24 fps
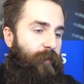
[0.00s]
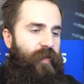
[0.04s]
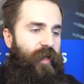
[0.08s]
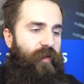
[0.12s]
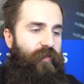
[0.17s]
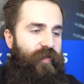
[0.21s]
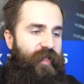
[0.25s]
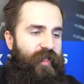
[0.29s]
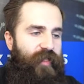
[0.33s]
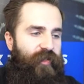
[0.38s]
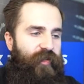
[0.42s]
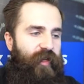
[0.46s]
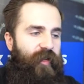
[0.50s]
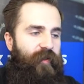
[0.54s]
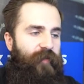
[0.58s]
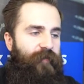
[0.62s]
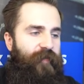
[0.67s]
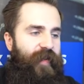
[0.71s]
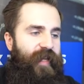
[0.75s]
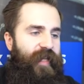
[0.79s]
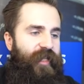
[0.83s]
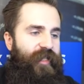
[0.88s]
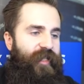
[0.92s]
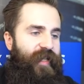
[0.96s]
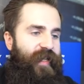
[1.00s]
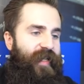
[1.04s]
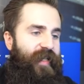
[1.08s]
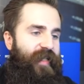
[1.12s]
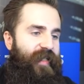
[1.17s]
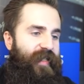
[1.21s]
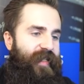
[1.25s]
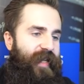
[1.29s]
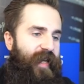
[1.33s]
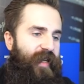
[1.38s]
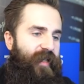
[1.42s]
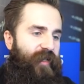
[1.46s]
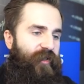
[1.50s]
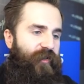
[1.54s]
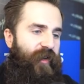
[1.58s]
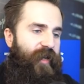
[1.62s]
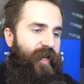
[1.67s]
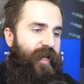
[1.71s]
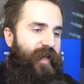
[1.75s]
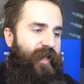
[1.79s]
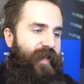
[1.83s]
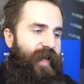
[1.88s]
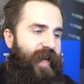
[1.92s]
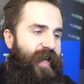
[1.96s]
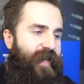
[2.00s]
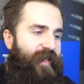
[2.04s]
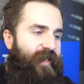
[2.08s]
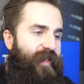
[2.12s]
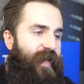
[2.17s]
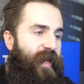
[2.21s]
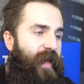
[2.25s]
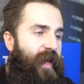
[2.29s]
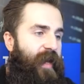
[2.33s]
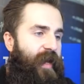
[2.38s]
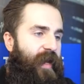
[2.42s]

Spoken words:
Now this trader finished in 10 trading days.